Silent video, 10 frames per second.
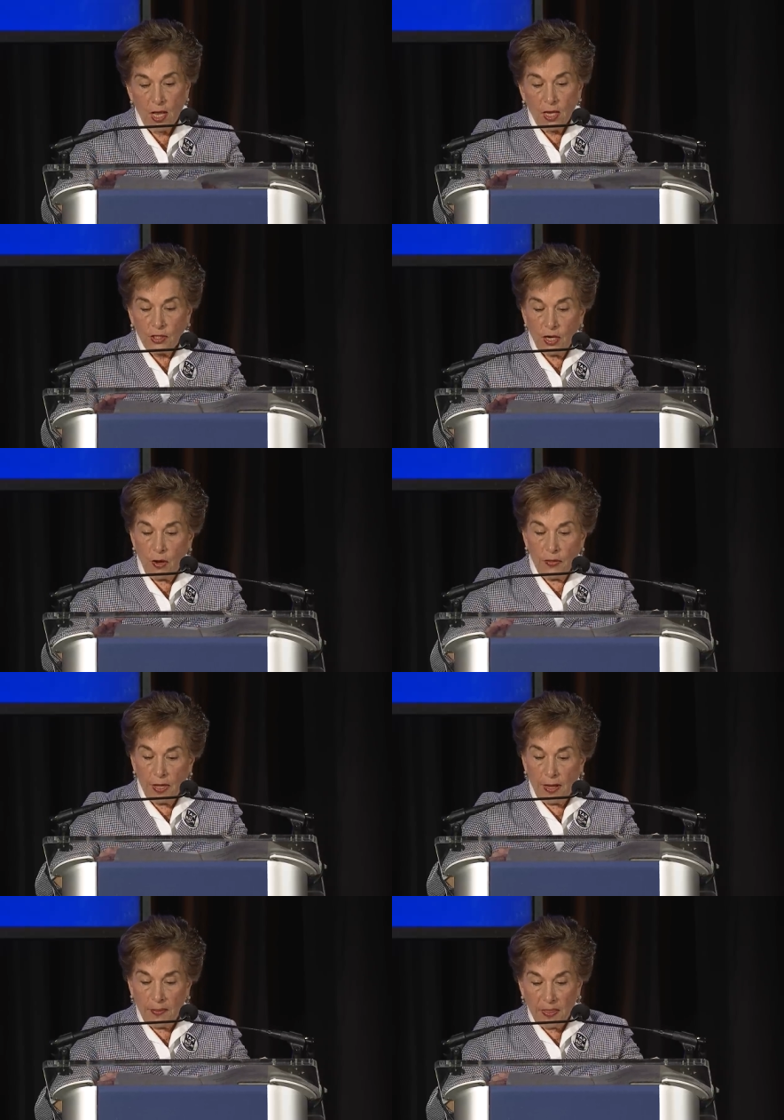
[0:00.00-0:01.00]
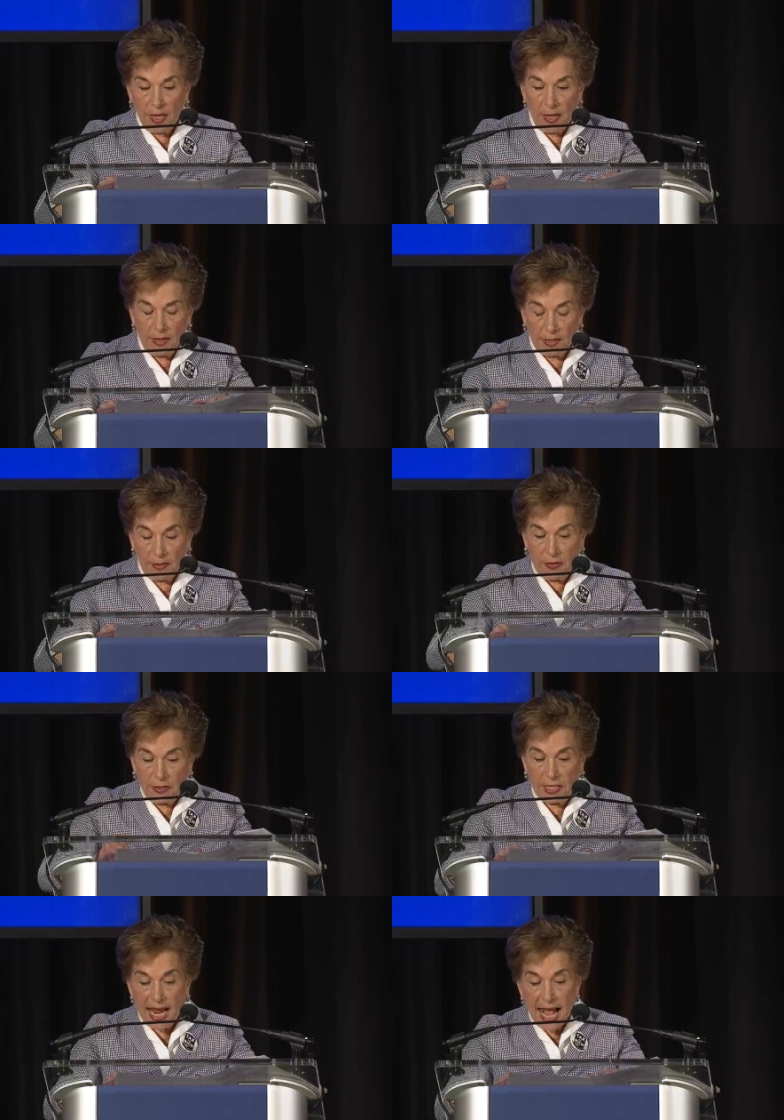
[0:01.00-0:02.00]
So the, the, the
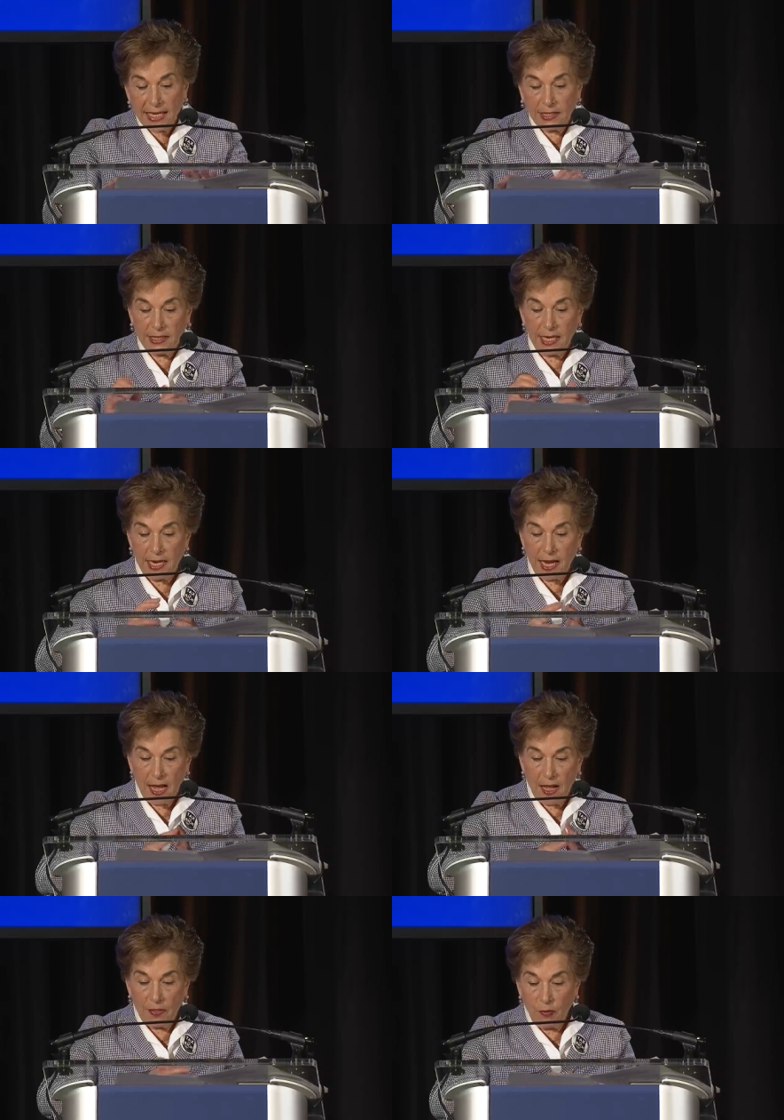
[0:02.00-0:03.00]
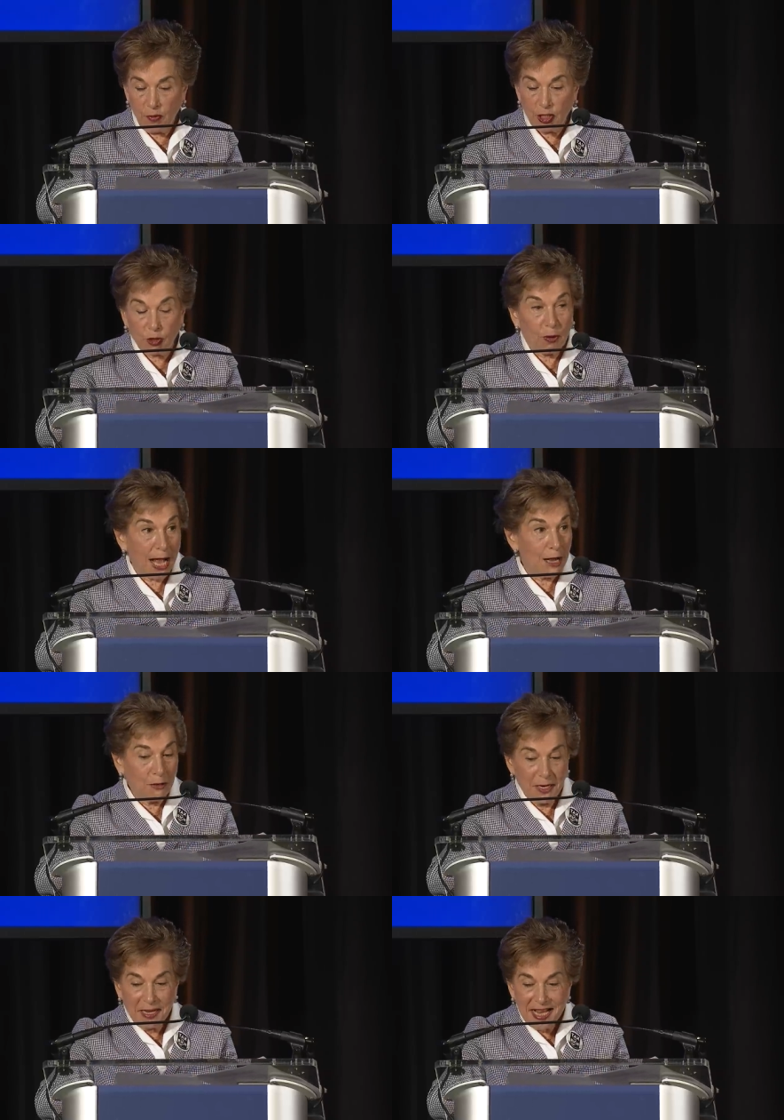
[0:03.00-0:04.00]
tax, the, uh, the rich crowd,
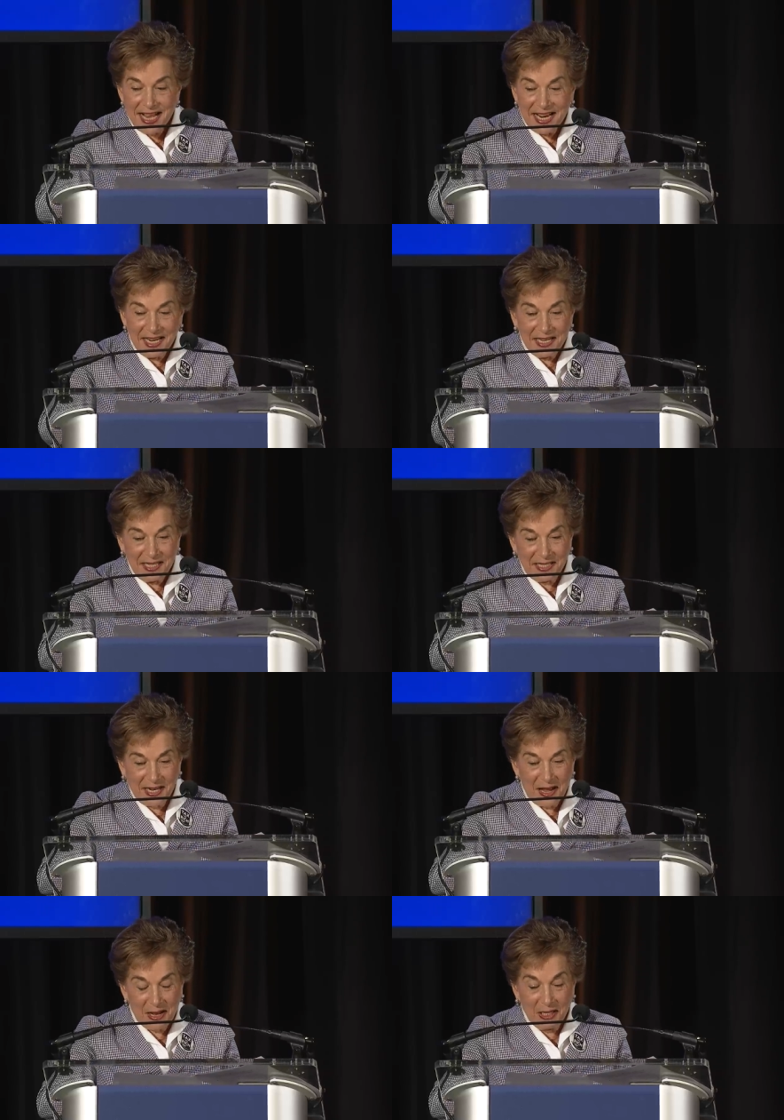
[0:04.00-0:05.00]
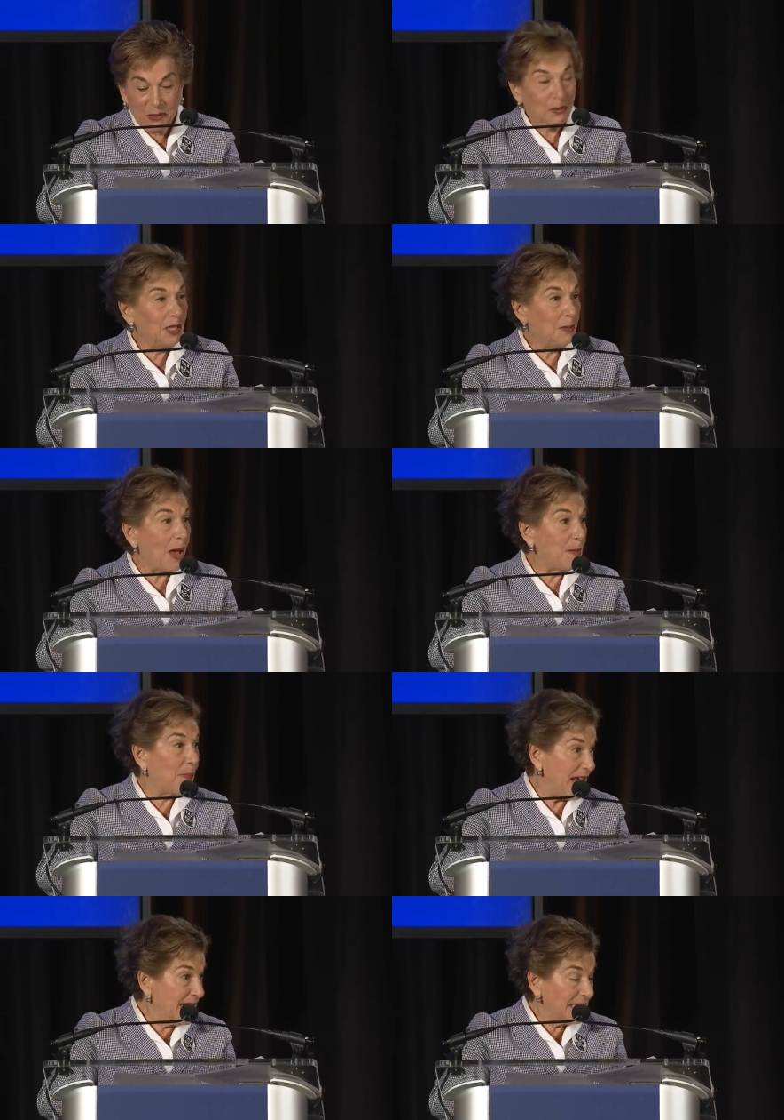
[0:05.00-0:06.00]
is, uh, is really my
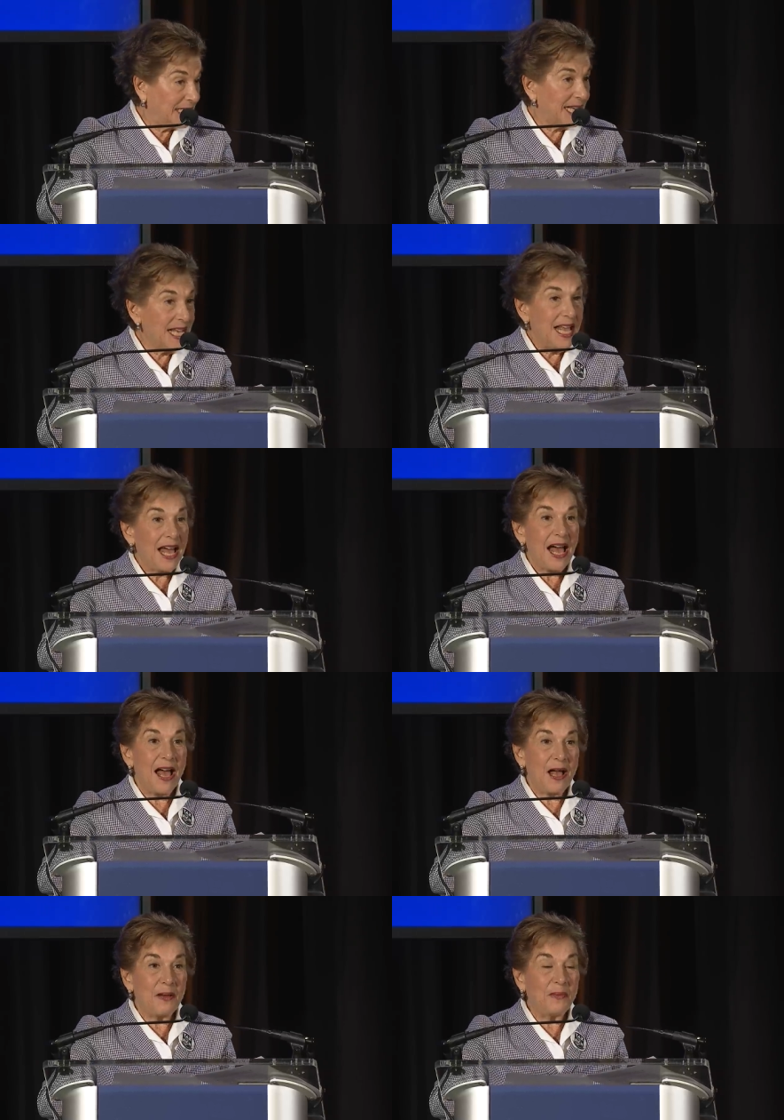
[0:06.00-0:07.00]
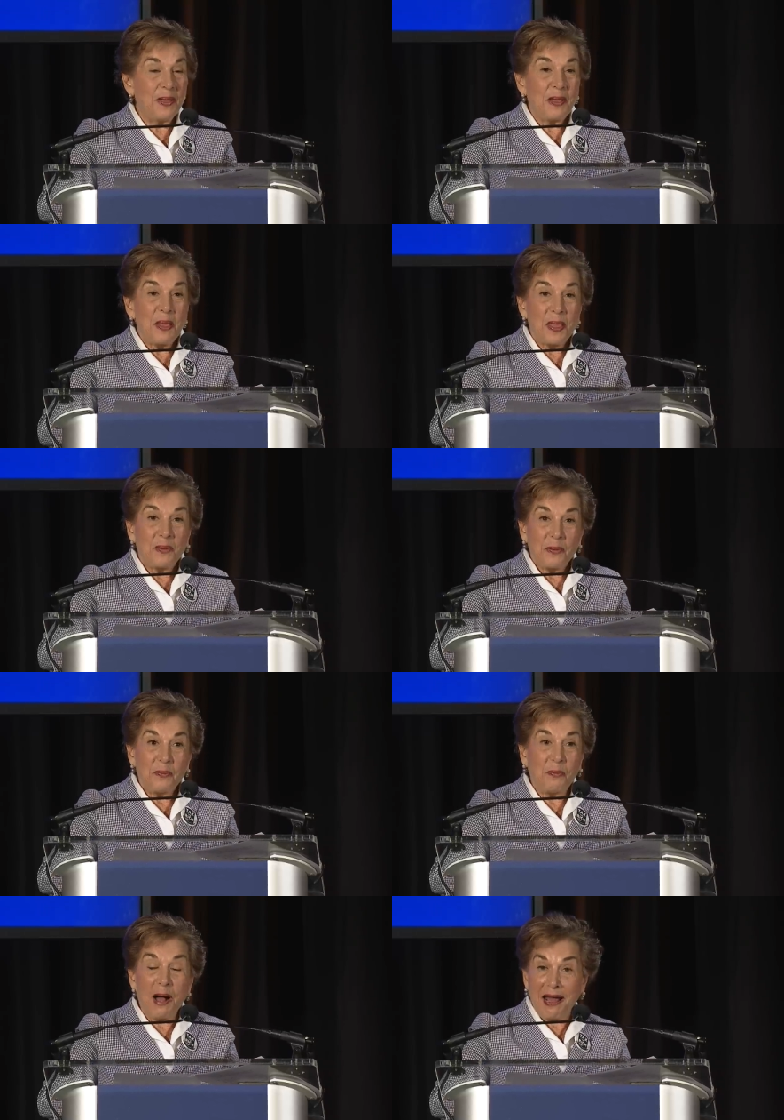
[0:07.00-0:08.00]
base. Um,
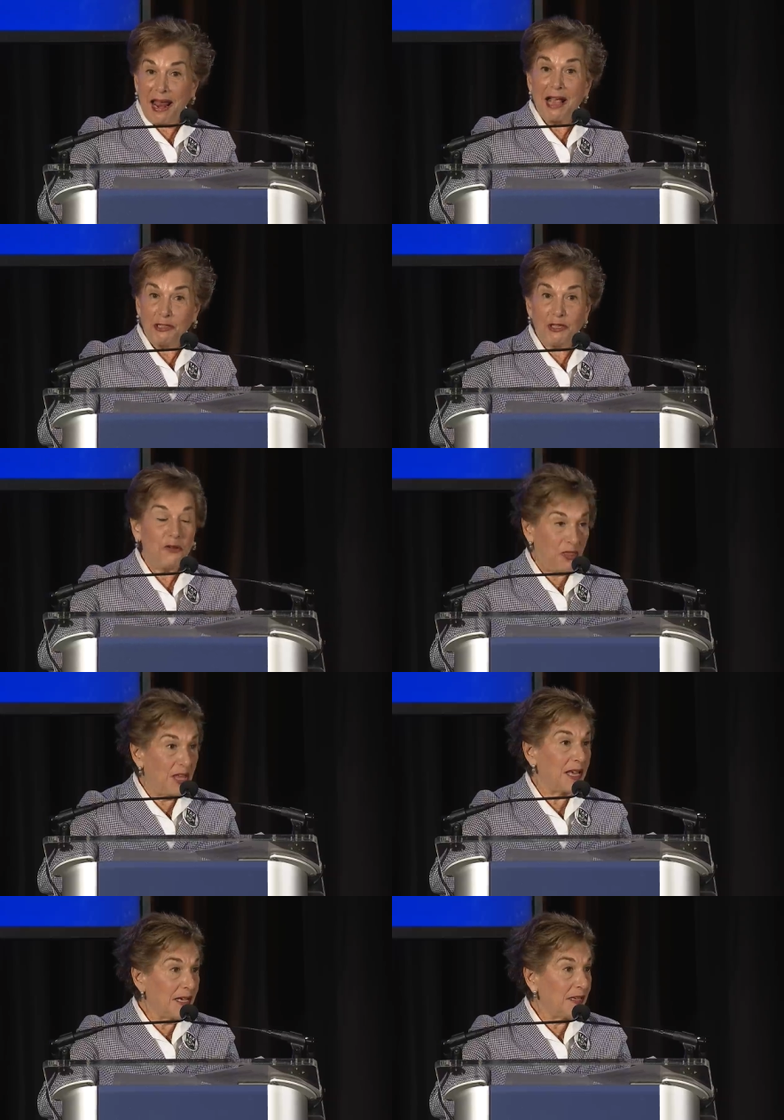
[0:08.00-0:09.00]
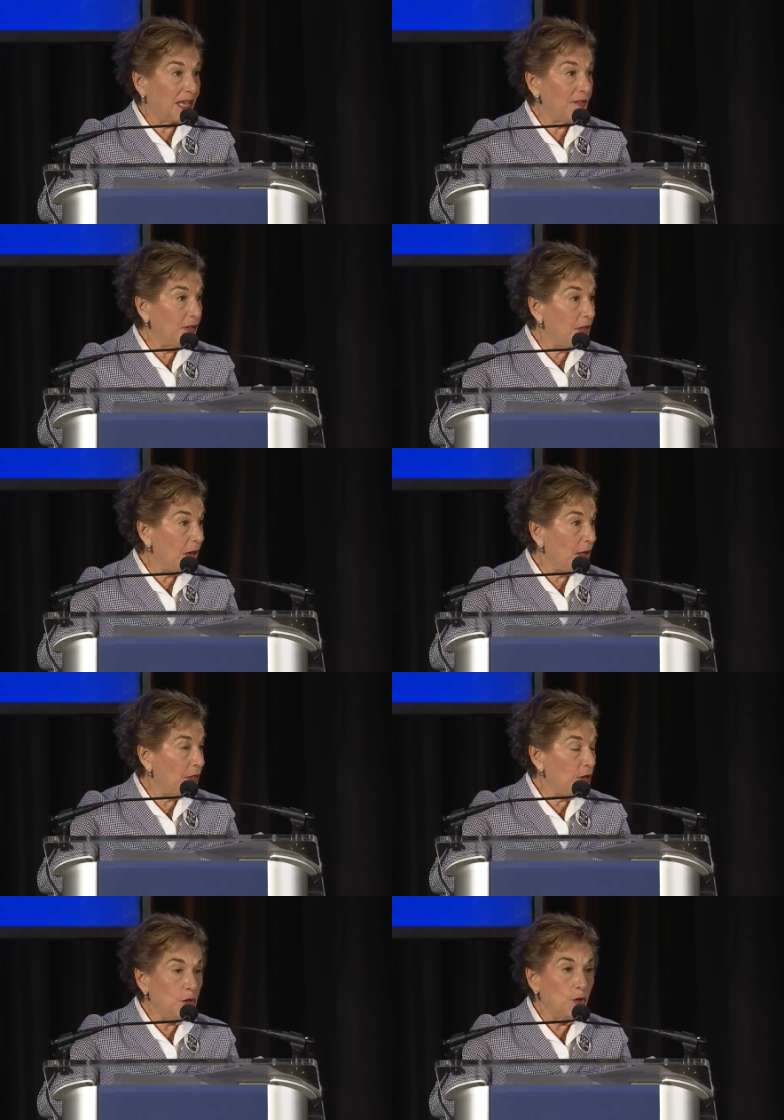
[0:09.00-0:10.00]
but I do think, given the,
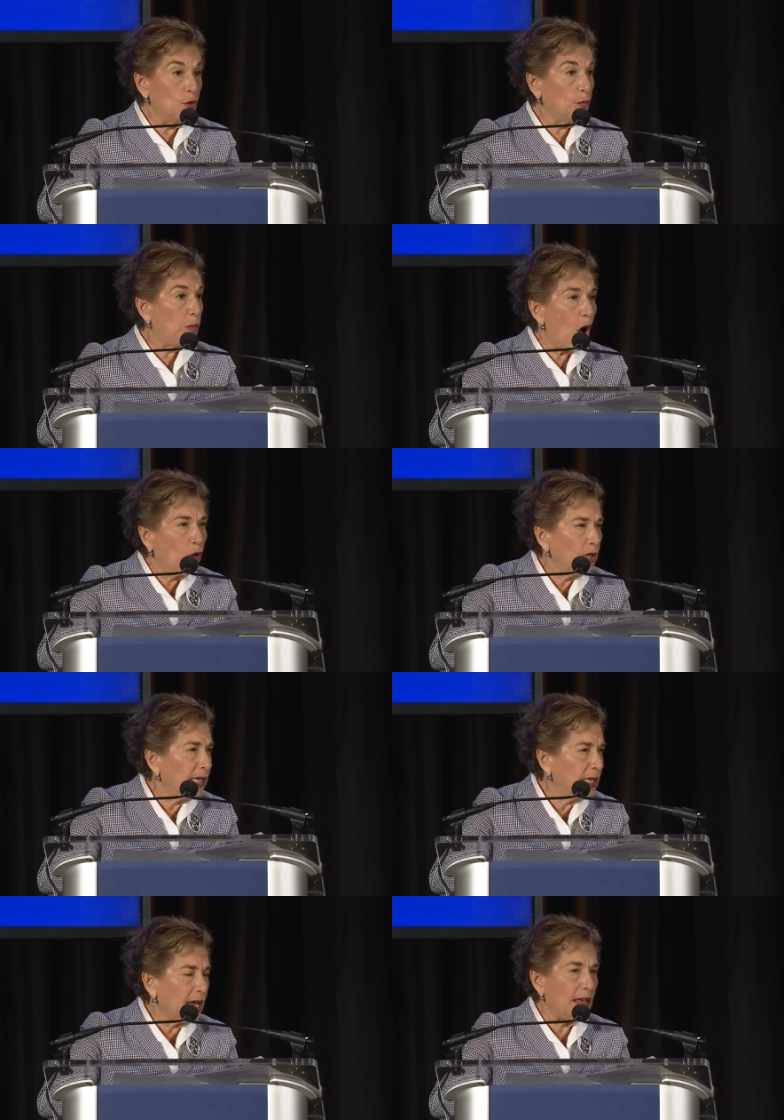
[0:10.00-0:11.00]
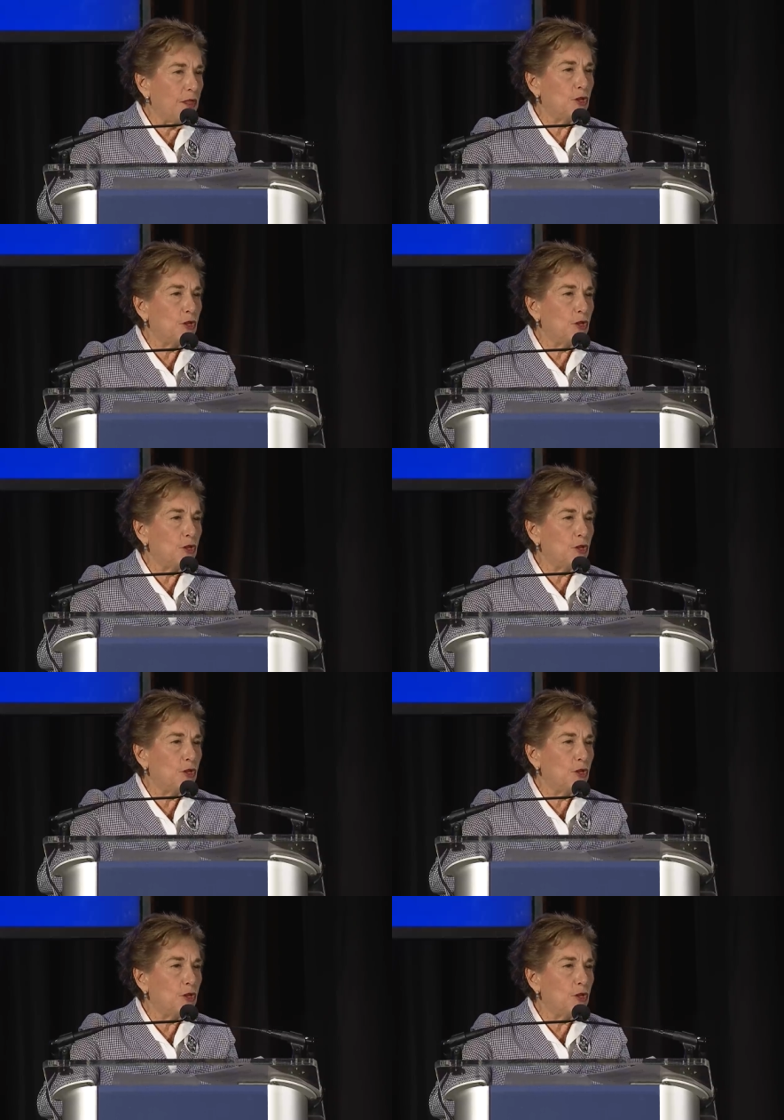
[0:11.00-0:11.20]
the new polling and the